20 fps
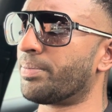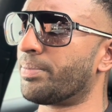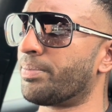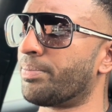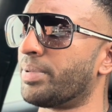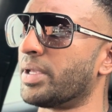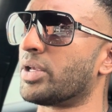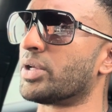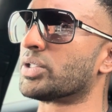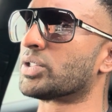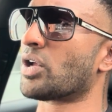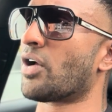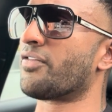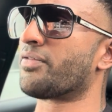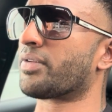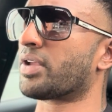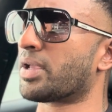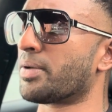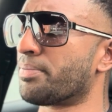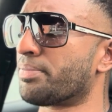because
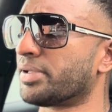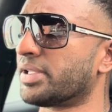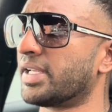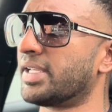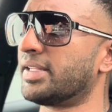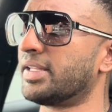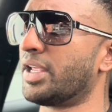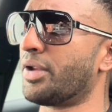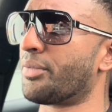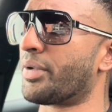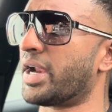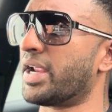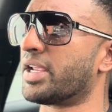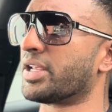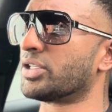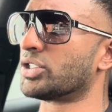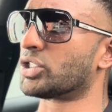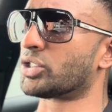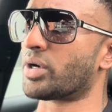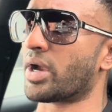I've completely
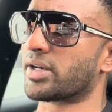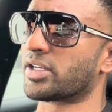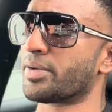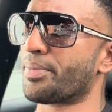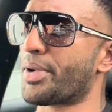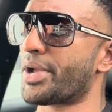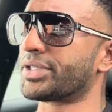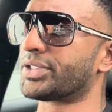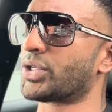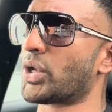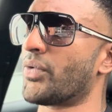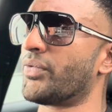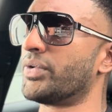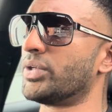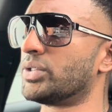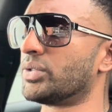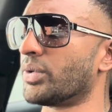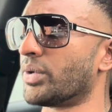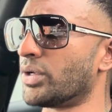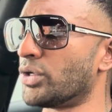reconstructed myself
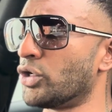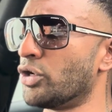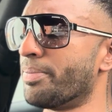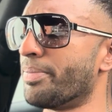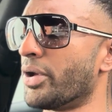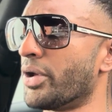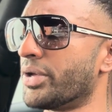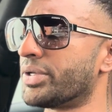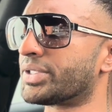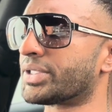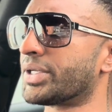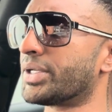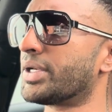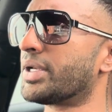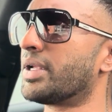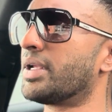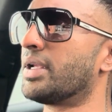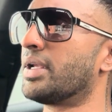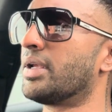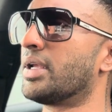into a new person,
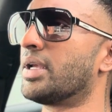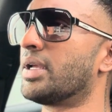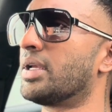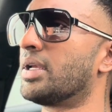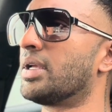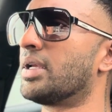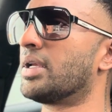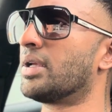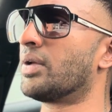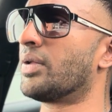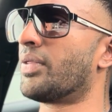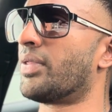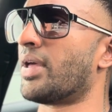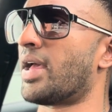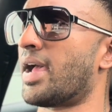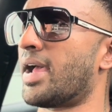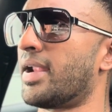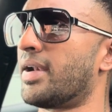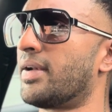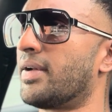
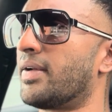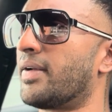that